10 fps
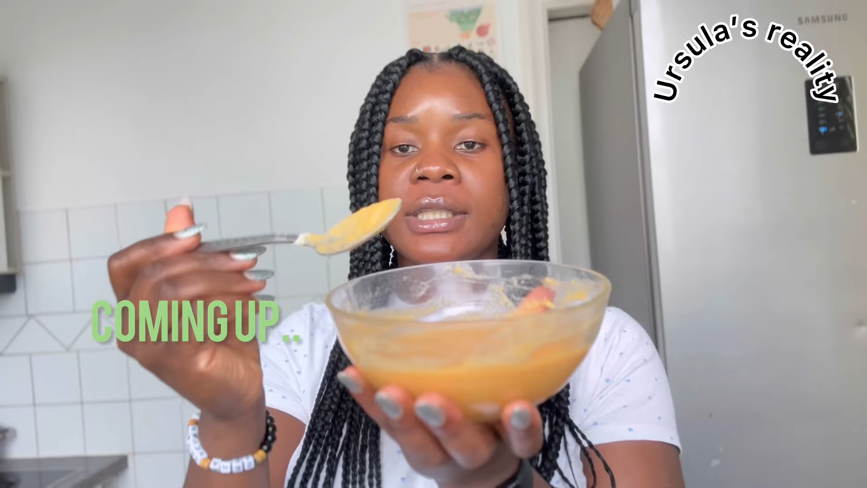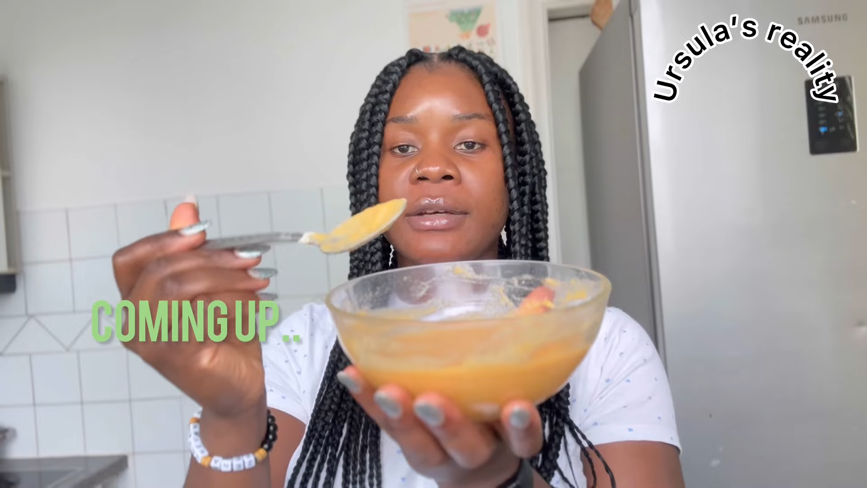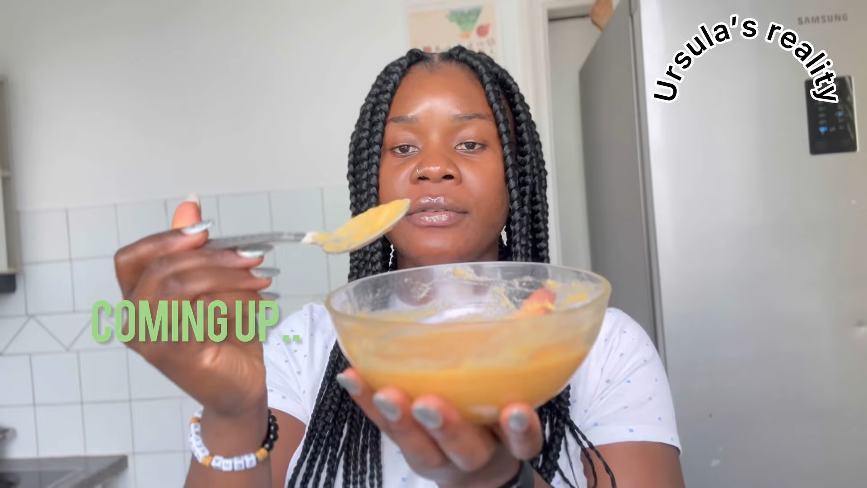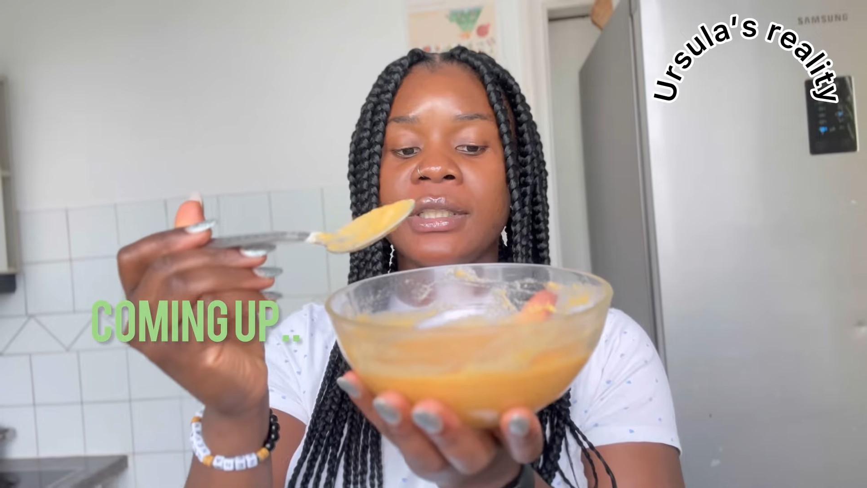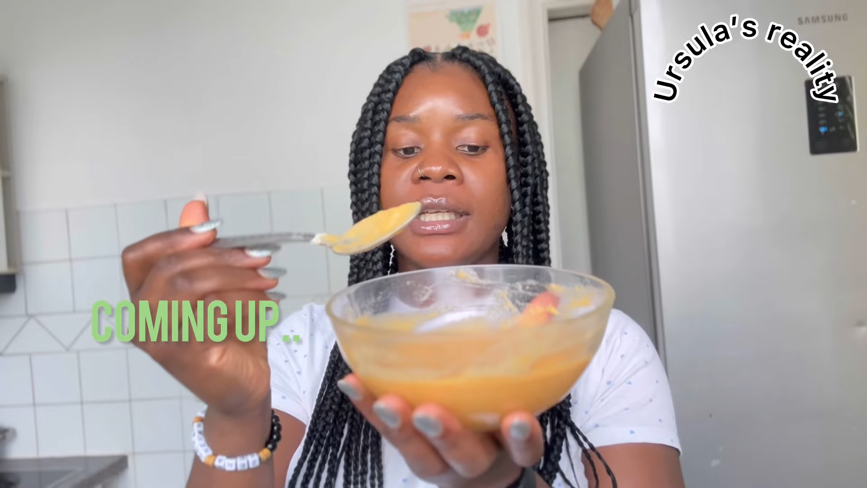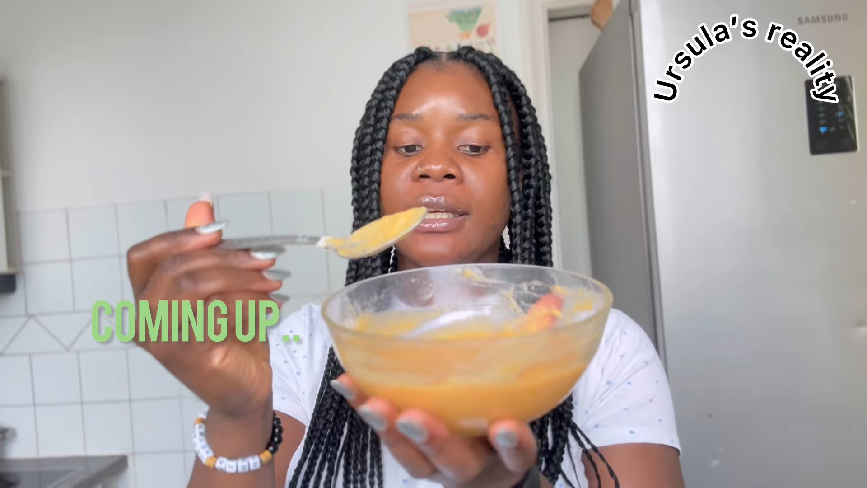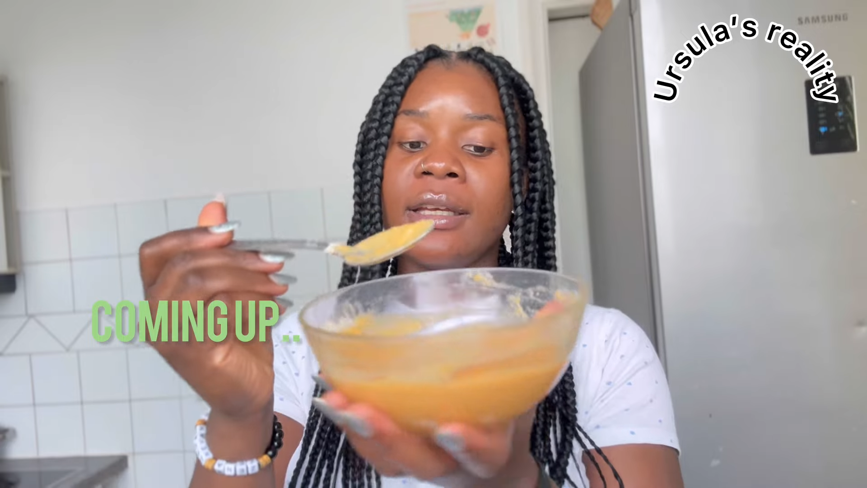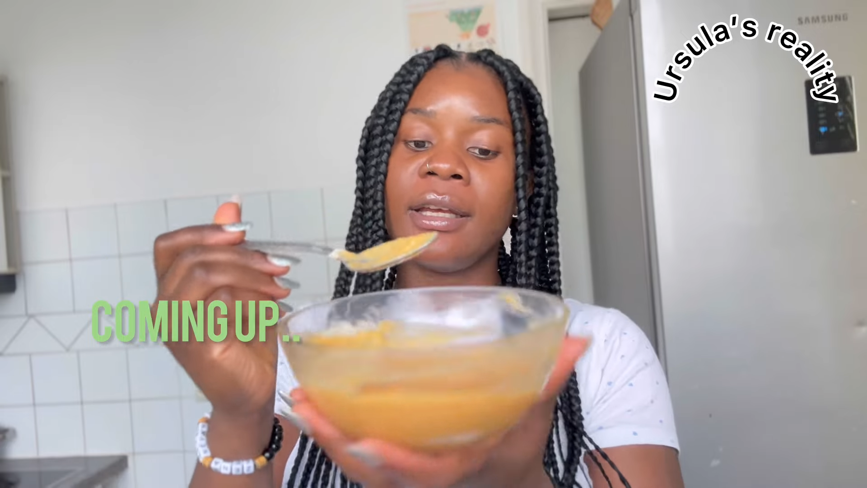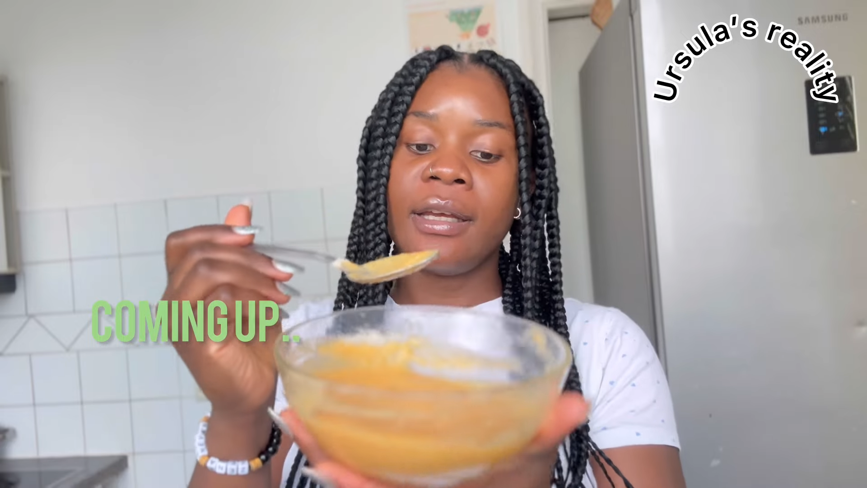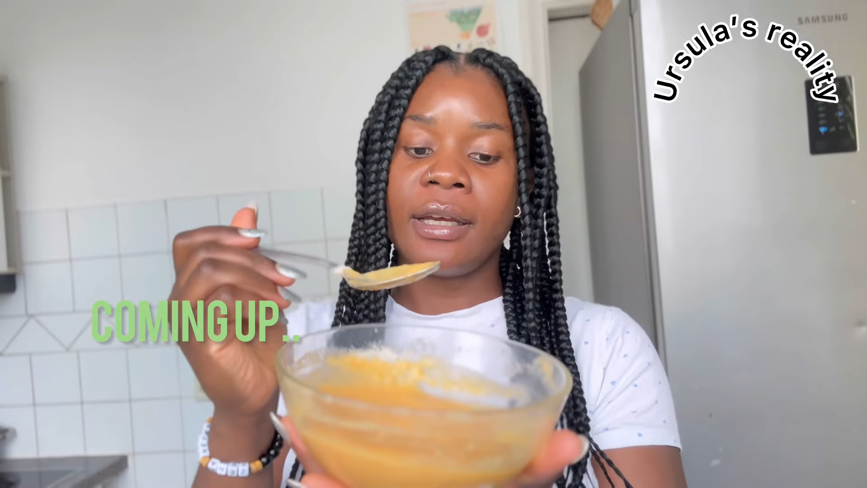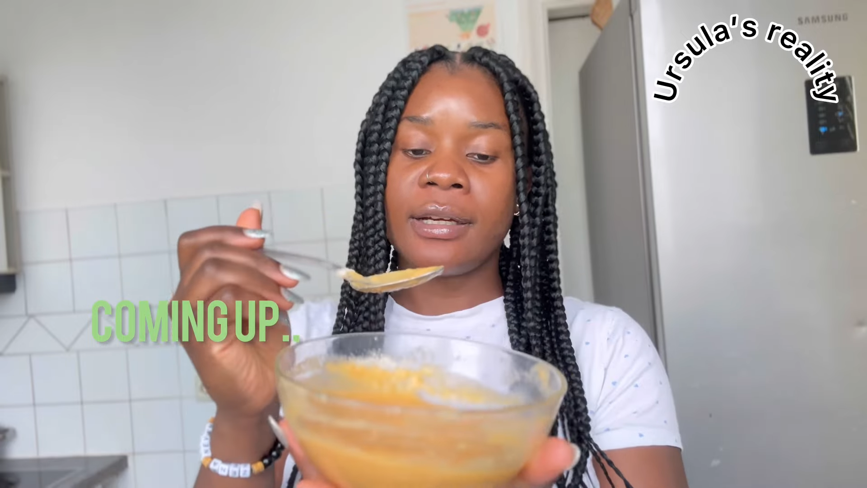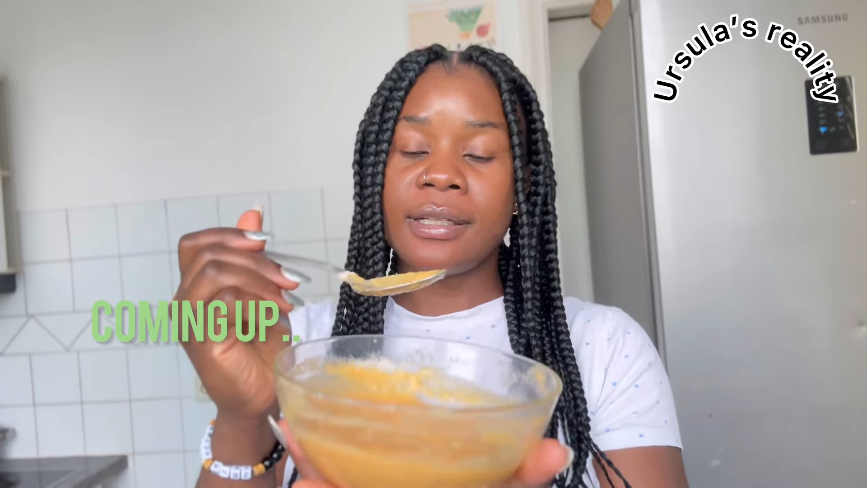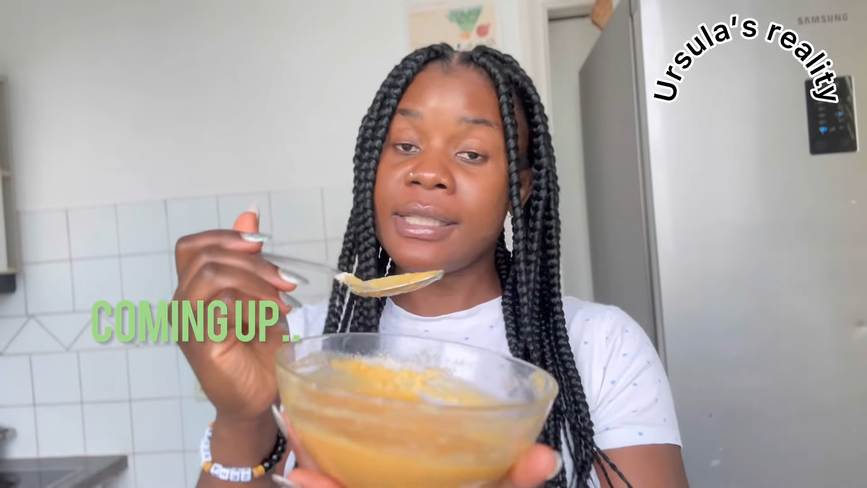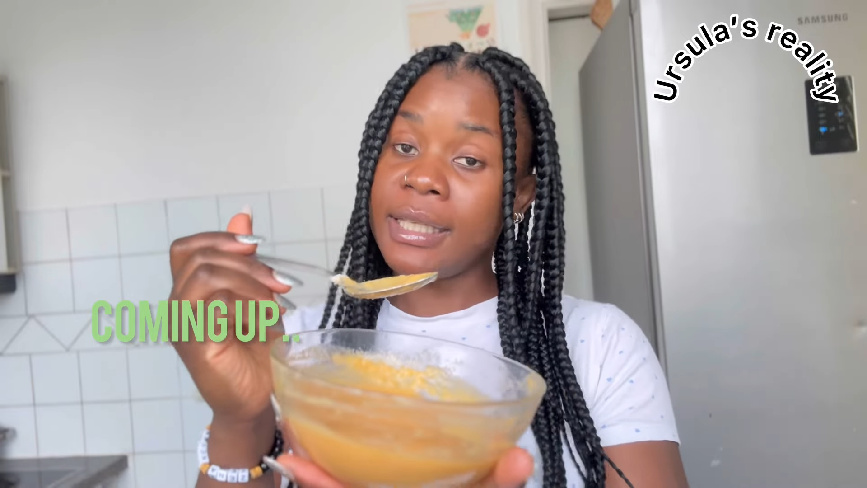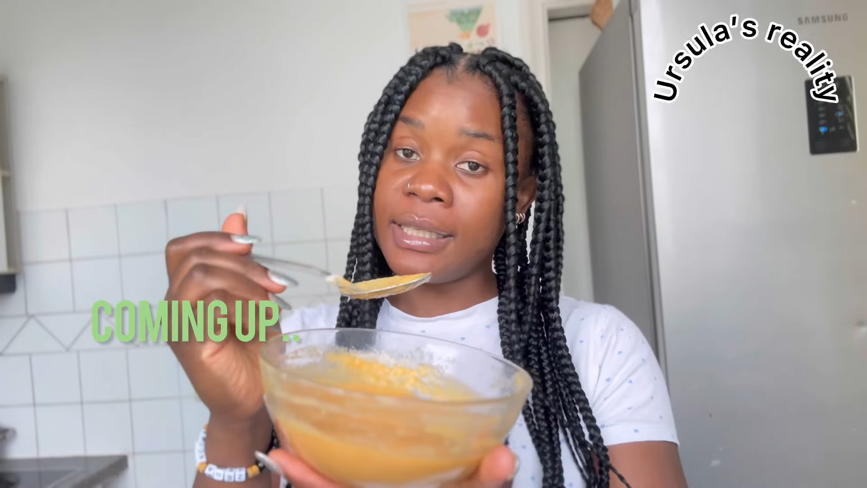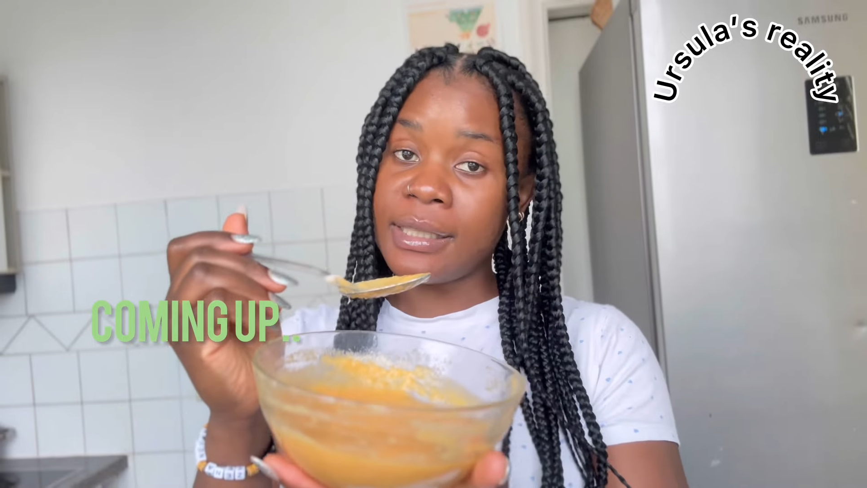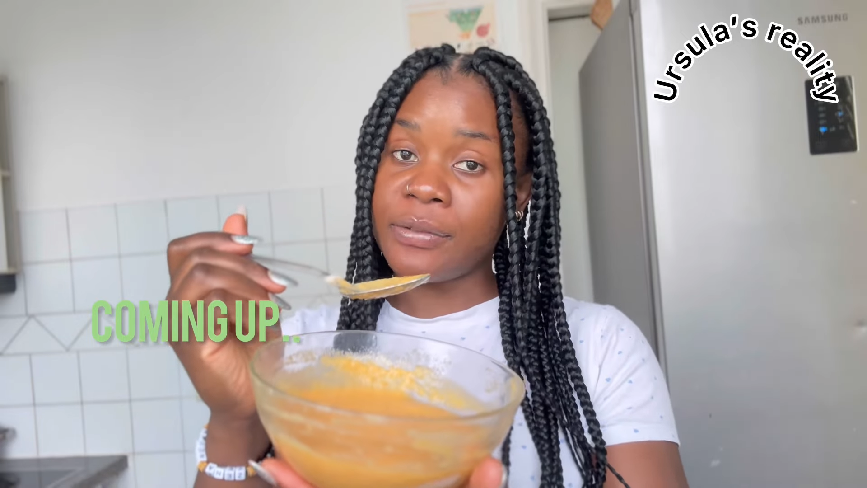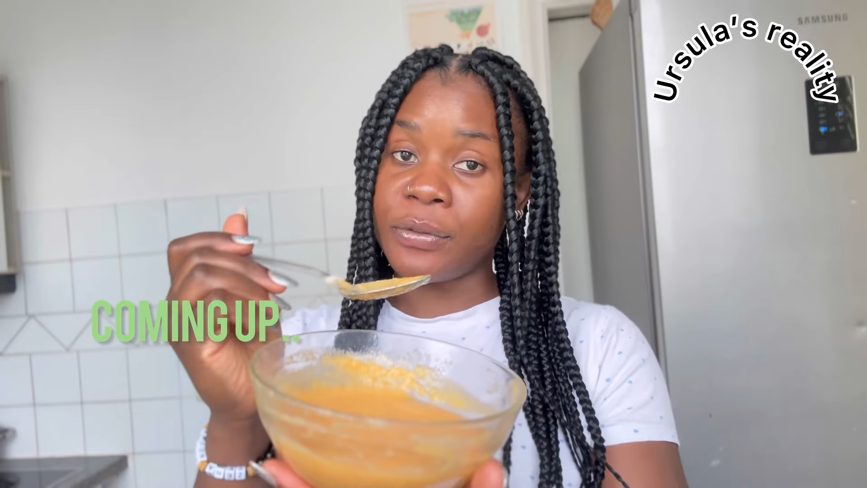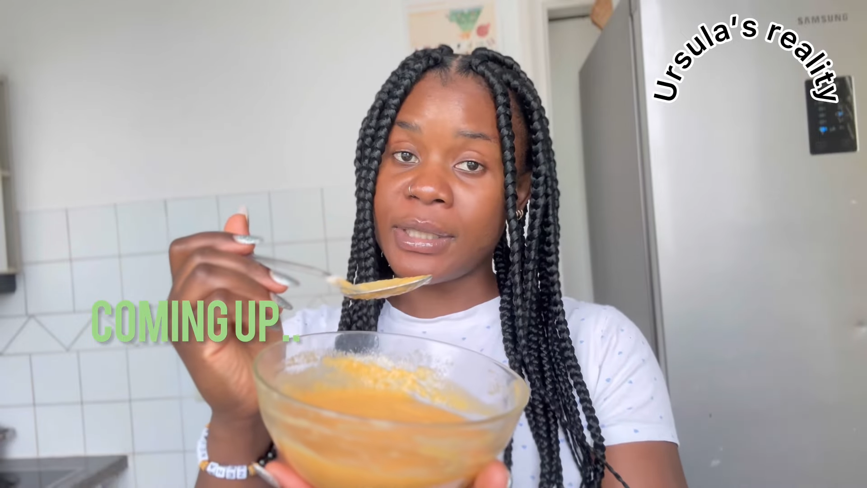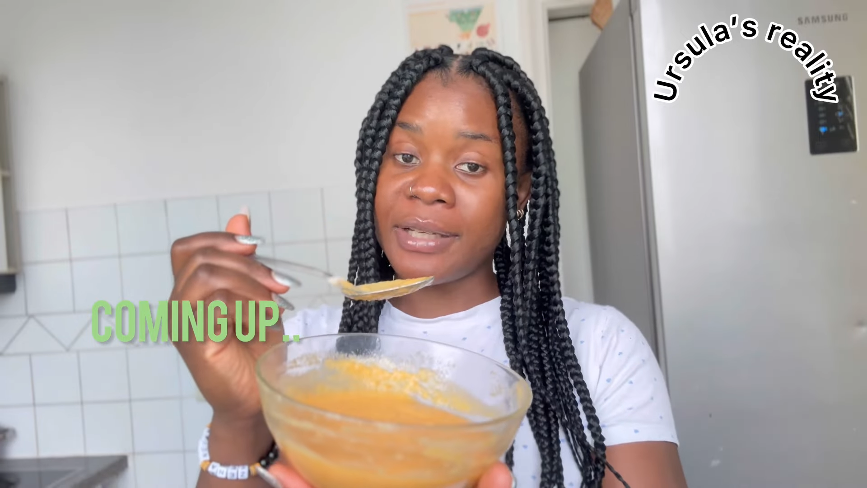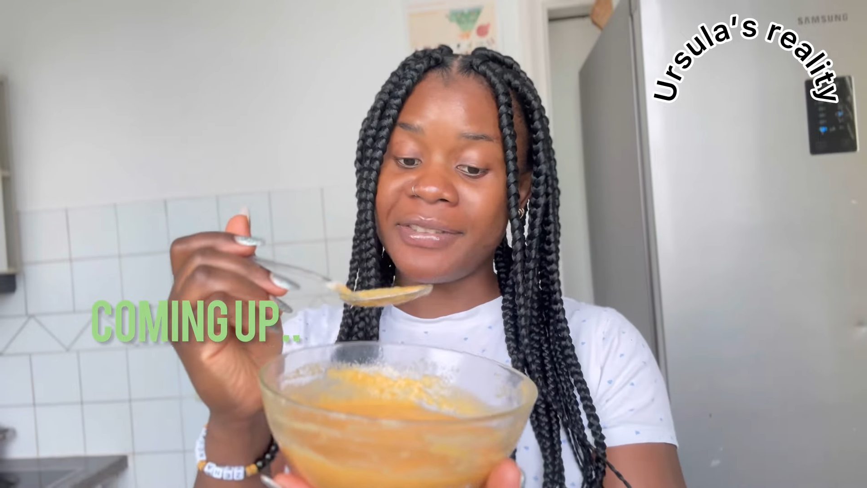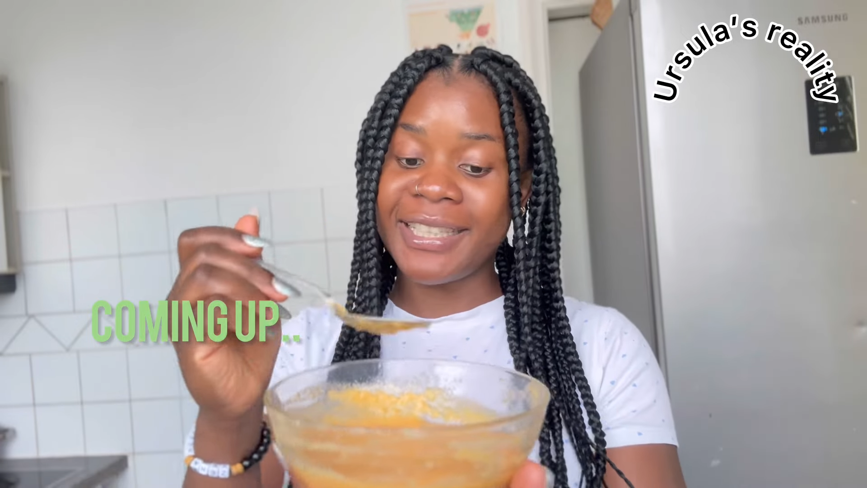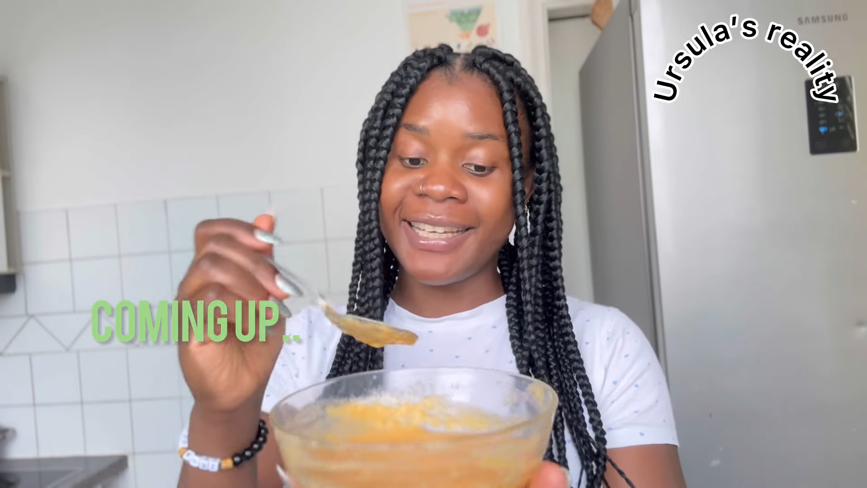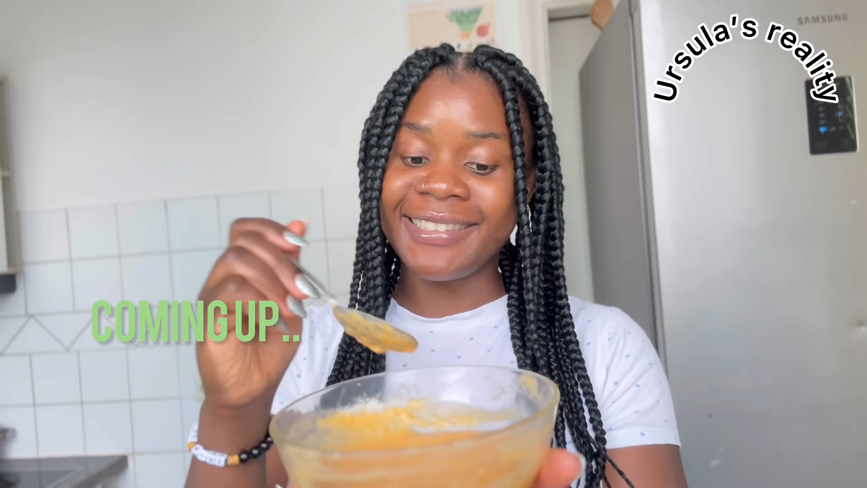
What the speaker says: Every day, because he needs fruits every day.